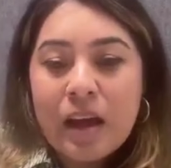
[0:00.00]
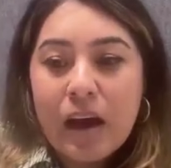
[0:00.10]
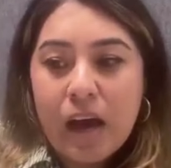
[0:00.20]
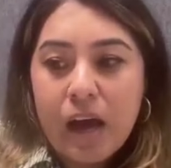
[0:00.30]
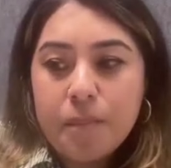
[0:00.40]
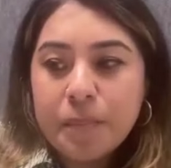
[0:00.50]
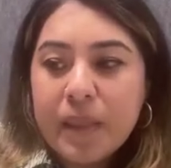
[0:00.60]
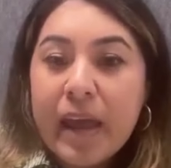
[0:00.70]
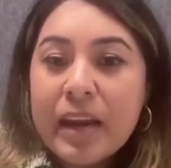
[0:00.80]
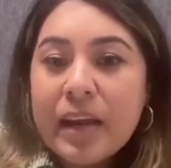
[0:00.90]
And
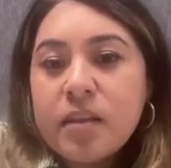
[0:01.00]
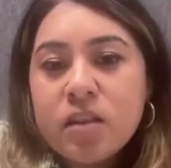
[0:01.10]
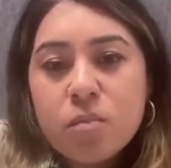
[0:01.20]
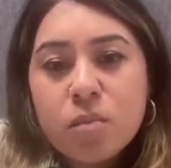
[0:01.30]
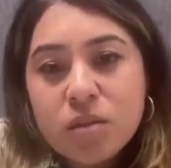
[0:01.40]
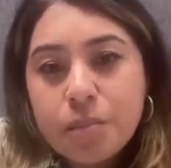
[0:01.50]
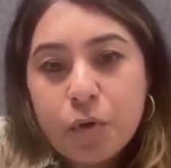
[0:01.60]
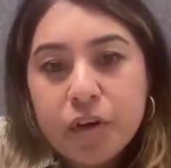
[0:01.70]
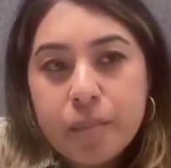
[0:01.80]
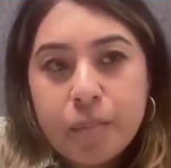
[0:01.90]
I think the most
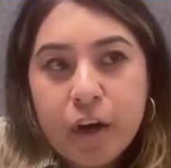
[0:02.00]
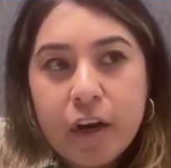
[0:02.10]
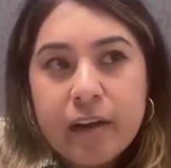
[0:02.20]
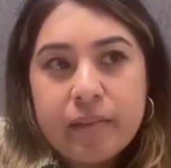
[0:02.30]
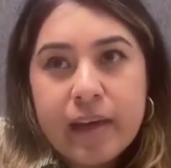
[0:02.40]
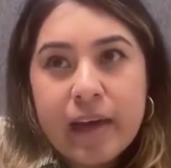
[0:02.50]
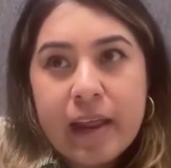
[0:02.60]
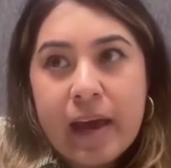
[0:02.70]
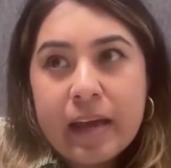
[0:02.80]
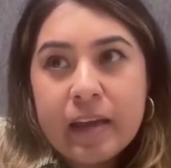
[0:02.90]
important part that
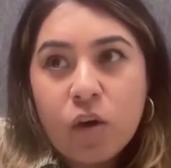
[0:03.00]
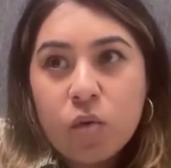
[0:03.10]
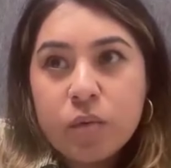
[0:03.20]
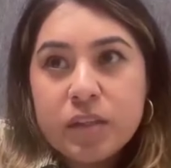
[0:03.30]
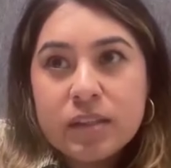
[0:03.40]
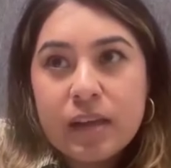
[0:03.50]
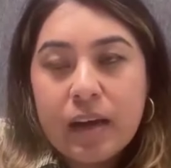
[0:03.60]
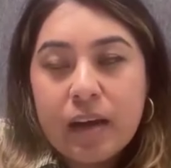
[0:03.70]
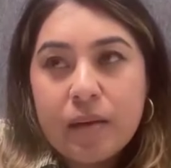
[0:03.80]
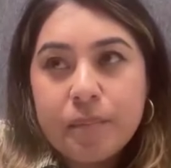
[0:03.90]
I always
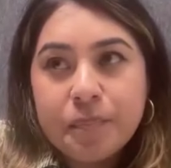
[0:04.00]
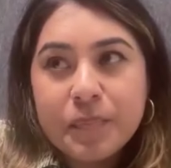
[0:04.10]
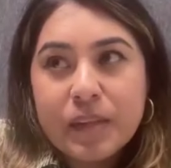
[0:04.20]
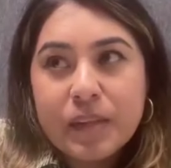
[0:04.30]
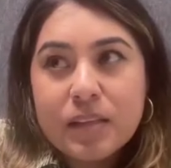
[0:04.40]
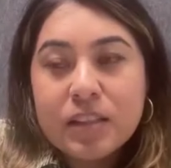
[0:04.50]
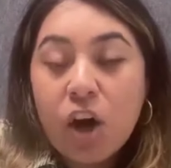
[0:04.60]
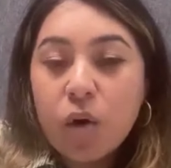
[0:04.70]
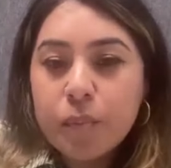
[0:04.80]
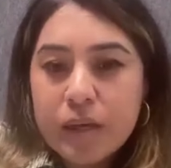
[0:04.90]

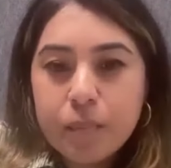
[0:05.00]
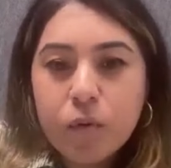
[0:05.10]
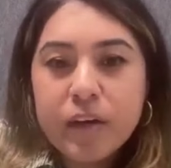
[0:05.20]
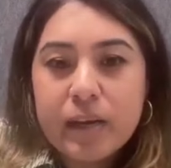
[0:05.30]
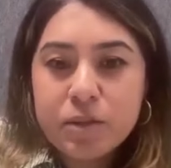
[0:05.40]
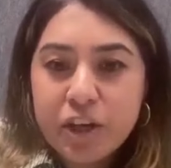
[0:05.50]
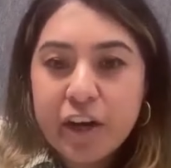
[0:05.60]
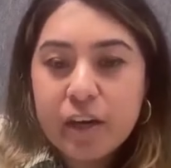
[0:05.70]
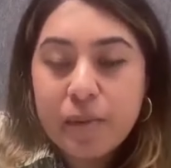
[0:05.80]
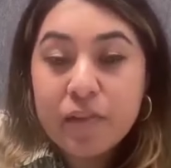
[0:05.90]
tell people when I'm
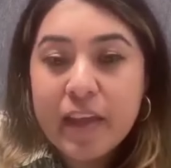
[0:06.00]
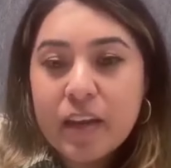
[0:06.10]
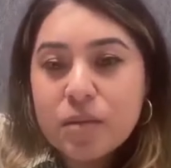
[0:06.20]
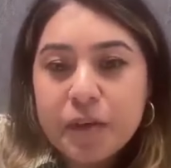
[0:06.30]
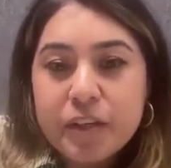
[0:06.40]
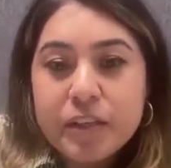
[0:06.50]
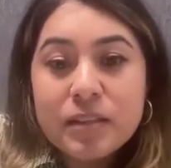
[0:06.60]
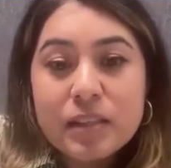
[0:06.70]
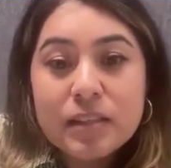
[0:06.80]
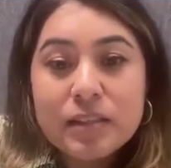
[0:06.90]
sharing about that
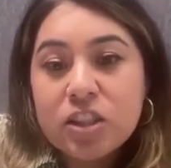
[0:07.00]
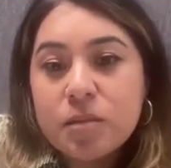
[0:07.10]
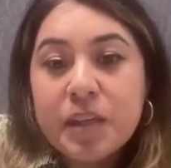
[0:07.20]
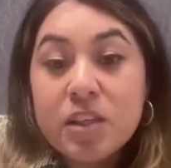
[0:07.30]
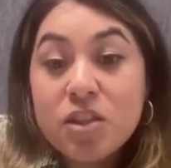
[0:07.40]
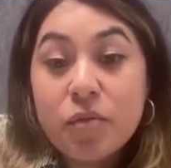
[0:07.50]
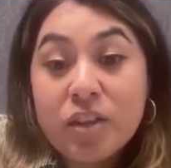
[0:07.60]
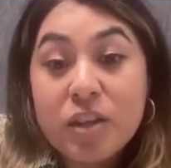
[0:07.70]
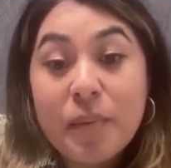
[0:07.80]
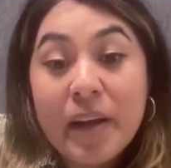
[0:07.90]
experience is just being
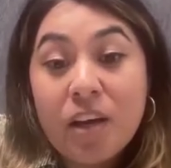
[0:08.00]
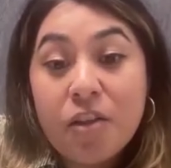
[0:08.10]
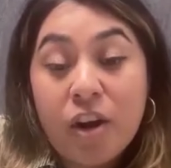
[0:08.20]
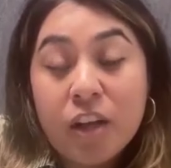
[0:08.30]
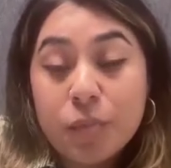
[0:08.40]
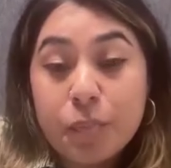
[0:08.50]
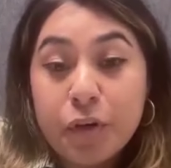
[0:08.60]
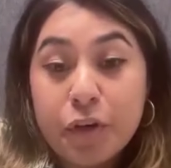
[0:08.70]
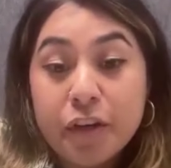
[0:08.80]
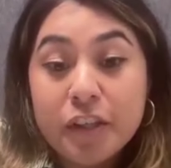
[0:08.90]
surrounded by other
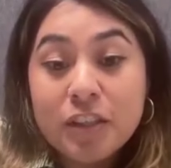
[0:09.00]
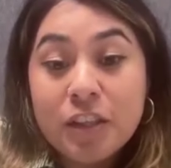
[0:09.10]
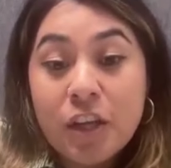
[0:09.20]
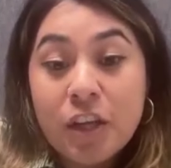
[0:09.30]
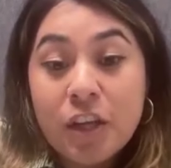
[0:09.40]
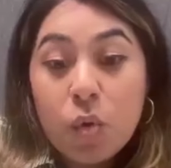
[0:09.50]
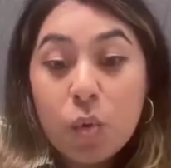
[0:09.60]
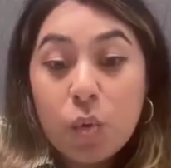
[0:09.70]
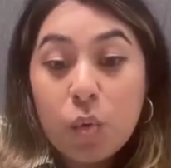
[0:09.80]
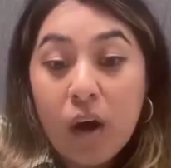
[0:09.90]
entrepreneurs
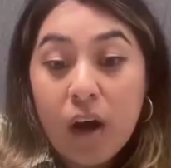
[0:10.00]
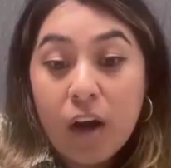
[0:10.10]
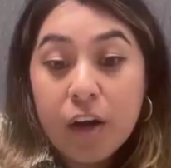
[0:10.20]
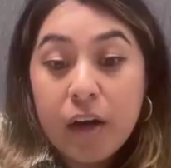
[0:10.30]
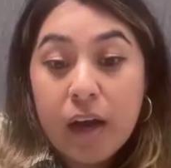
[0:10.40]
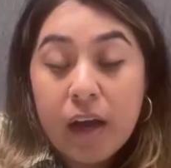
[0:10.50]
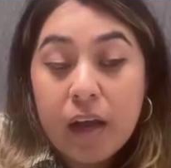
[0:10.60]
who are,